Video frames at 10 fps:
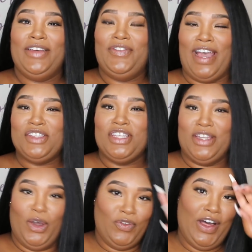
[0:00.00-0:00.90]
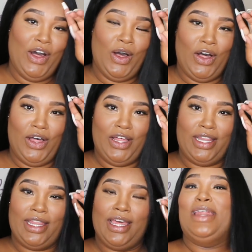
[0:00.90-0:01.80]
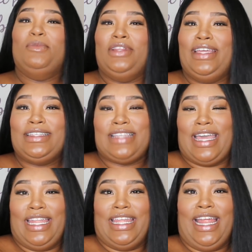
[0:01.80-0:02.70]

Fashion Nova haul and I'm really excited.